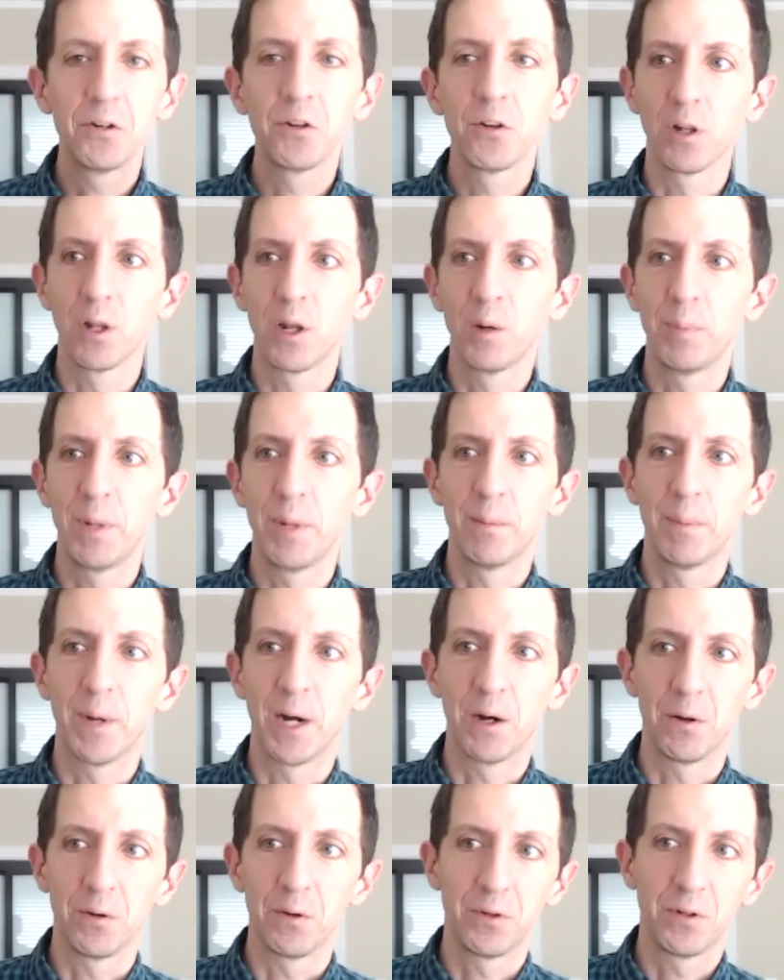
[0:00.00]
a little bit
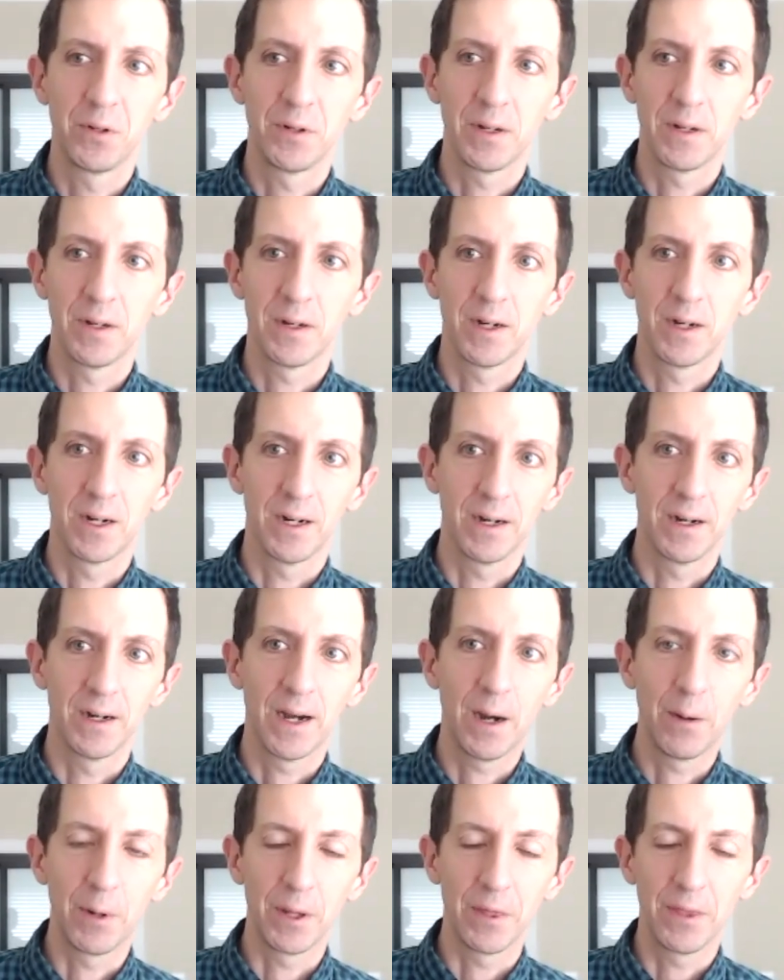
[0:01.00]
about
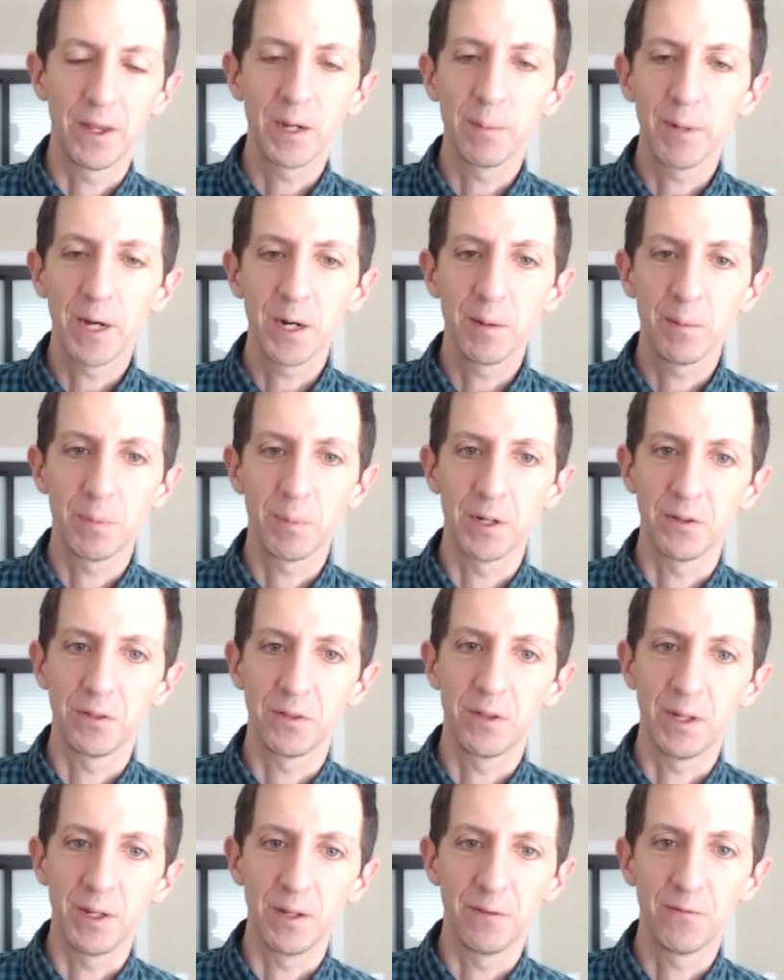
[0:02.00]
how we think about it, but
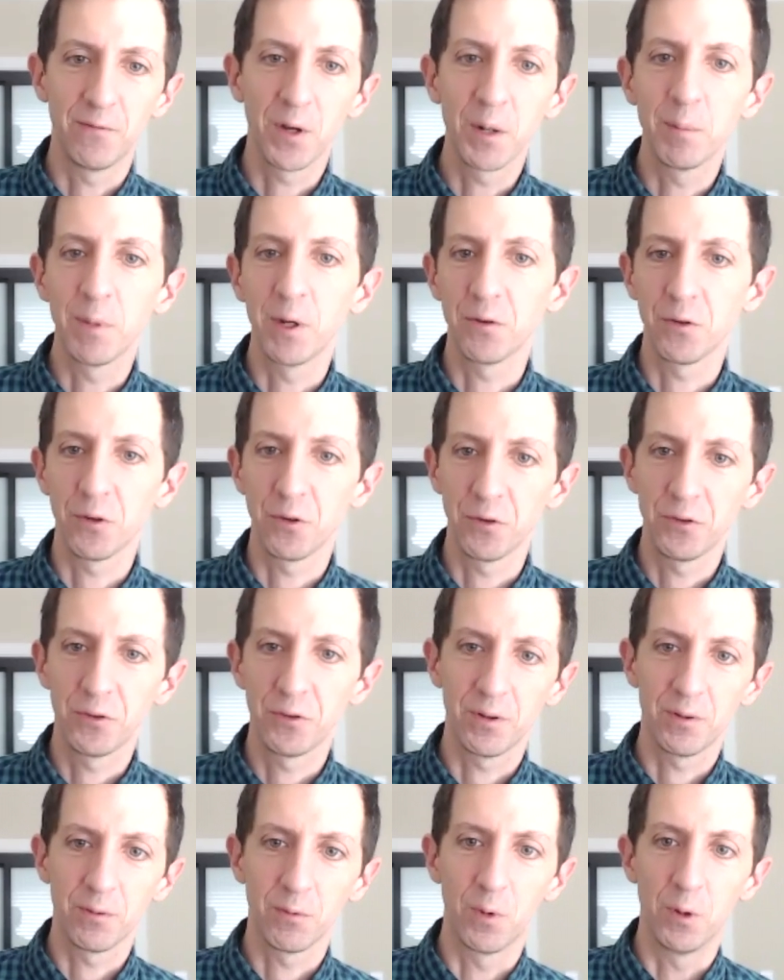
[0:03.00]
the fundamentals
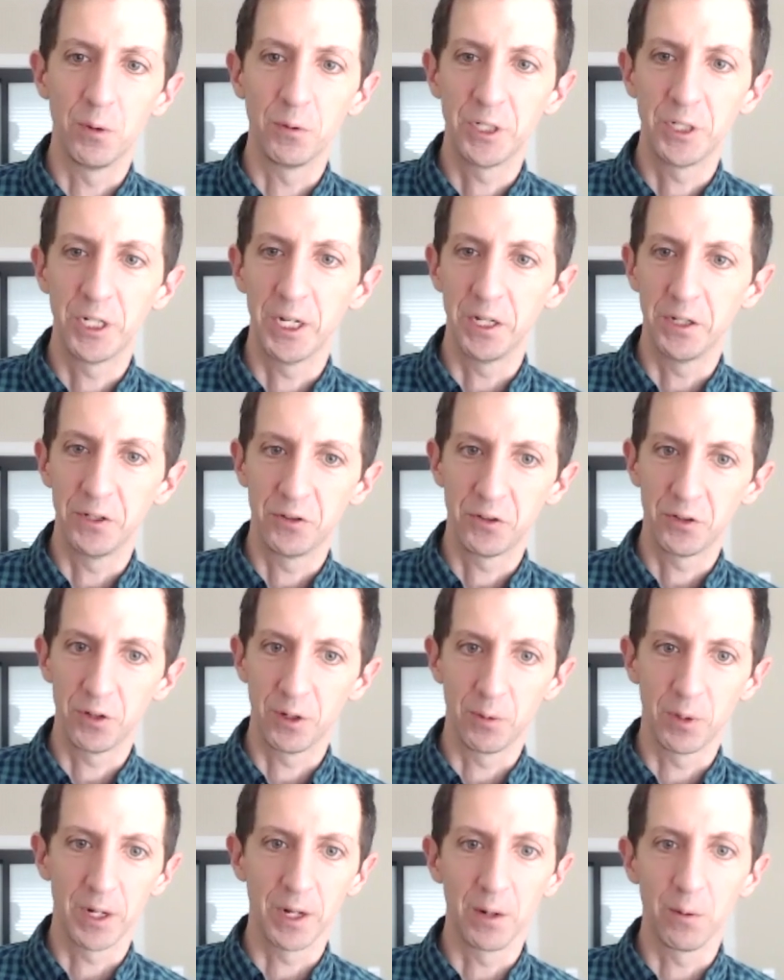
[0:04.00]
won't change. So
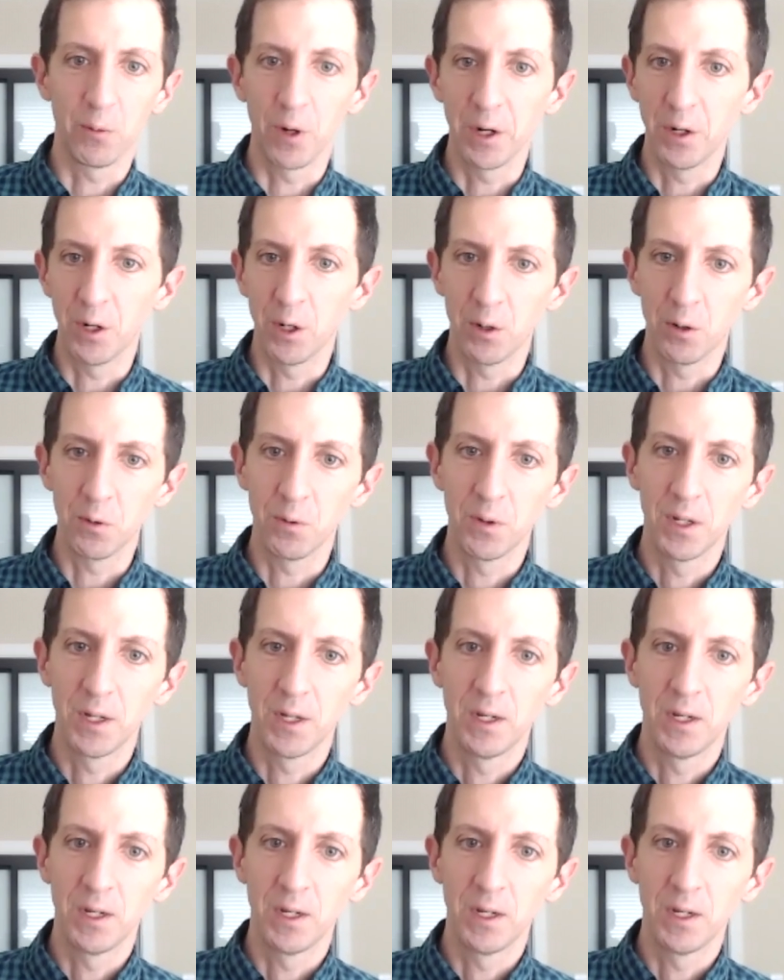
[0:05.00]
we're going to want to know,